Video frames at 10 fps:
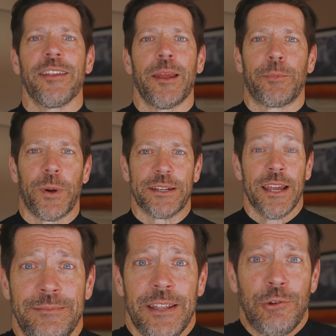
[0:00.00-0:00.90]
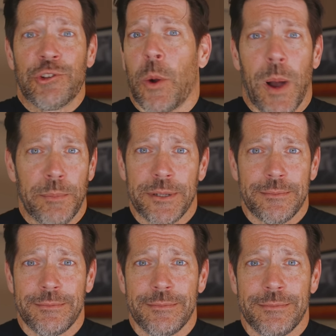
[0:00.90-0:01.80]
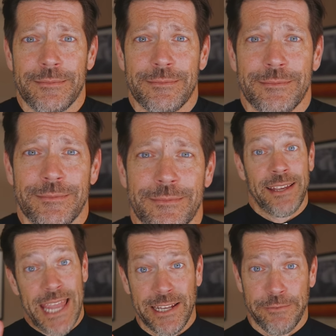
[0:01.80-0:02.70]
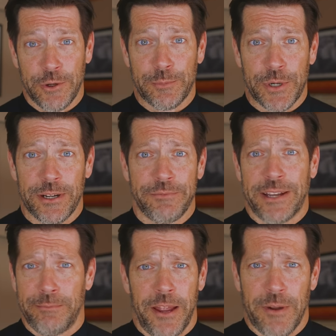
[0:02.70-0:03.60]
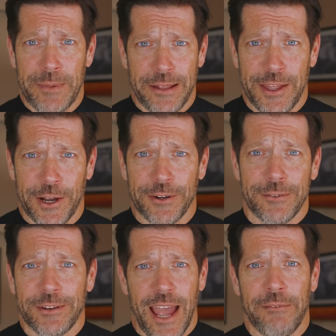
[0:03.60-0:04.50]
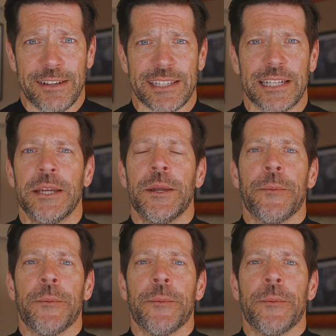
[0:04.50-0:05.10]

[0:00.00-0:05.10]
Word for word: Number one, did you show up? I can't have good prayer if, I didn't, if I'm not there, okay, obviously.